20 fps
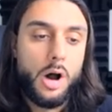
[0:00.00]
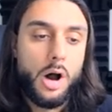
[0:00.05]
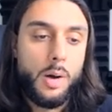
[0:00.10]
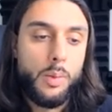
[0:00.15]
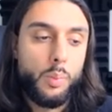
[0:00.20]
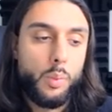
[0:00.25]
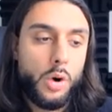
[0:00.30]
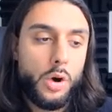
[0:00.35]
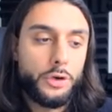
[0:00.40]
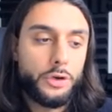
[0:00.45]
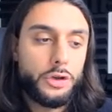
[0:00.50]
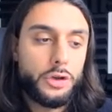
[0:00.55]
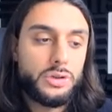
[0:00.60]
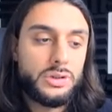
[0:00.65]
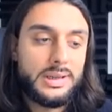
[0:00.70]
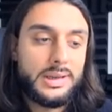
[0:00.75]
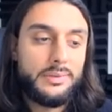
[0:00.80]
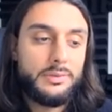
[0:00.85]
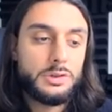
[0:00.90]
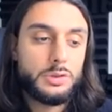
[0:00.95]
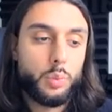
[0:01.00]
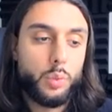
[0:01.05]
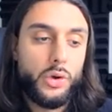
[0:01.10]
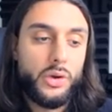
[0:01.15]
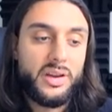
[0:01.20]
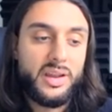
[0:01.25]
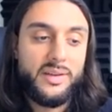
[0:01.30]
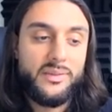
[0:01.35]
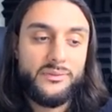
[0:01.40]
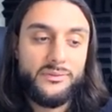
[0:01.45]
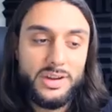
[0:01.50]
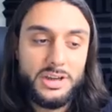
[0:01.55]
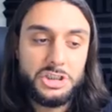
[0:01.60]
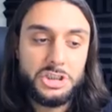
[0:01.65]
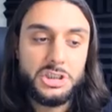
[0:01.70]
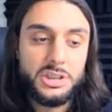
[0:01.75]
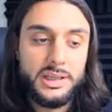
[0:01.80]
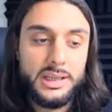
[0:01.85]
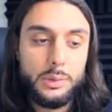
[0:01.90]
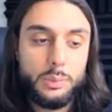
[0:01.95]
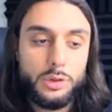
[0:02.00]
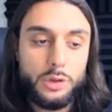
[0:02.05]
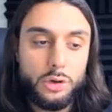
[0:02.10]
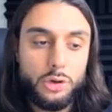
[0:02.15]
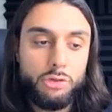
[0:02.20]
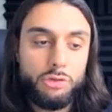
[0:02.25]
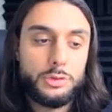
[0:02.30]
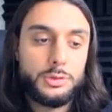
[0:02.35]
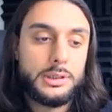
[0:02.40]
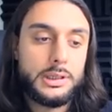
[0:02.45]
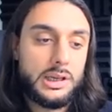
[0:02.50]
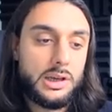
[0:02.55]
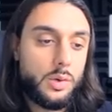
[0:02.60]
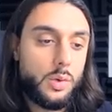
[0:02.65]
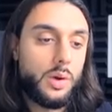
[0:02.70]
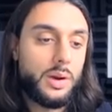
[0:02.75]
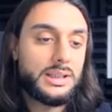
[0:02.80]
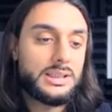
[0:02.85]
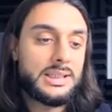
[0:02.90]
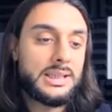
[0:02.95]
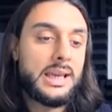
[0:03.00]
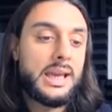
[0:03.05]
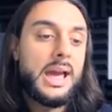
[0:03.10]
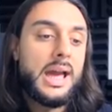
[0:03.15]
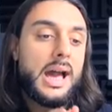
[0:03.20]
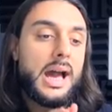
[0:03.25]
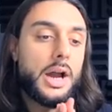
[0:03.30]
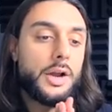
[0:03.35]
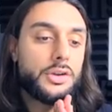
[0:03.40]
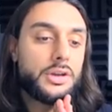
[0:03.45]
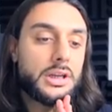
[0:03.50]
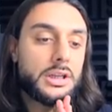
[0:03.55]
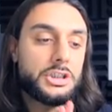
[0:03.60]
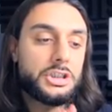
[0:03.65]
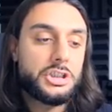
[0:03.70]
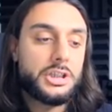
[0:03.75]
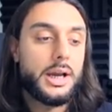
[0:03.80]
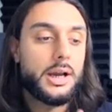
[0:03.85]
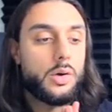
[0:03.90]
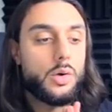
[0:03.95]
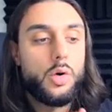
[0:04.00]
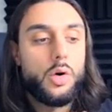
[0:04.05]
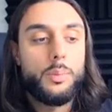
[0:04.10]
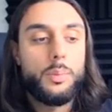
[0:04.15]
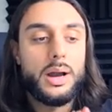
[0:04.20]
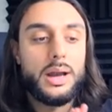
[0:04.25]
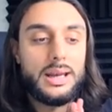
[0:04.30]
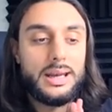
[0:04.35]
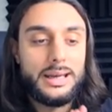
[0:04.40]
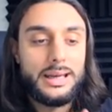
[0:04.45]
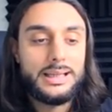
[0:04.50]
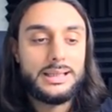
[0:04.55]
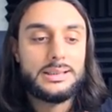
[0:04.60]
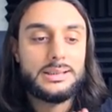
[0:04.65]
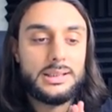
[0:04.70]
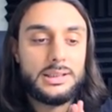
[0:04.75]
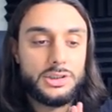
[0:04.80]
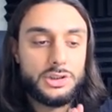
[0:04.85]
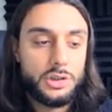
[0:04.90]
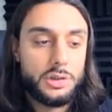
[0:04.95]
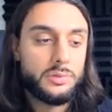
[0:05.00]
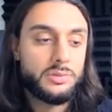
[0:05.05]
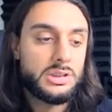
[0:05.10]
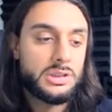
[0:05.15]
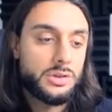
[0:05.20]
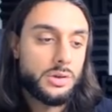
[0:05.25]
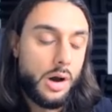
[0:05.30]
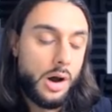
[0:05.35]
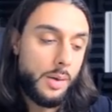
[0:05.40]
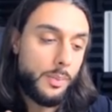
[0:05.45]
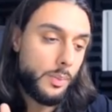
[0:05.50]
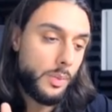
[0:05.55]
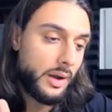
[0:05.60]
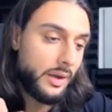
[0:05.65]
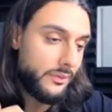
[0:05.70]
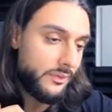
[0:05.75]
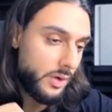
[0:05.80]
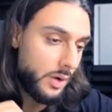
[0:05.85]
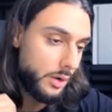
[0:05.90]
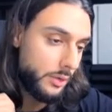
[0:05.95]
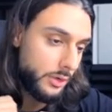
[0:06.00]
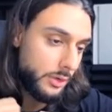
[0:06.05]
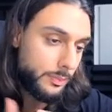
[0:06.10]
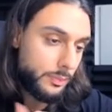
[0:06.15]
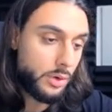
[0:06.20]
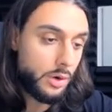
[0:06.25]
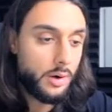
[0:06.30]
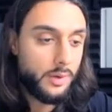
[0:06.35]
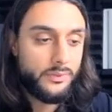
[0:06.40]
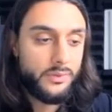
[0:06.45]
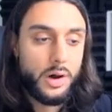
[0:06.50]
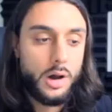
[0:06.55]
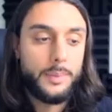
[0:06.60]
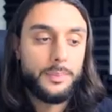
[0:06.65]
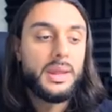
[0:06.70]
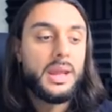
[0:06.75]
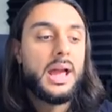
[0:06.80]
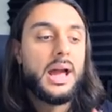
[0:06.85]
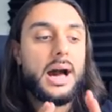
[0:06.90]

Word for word: I'm one who delivers work efficiently with 100% quality and you can check all my listed services on my Fiverr profile.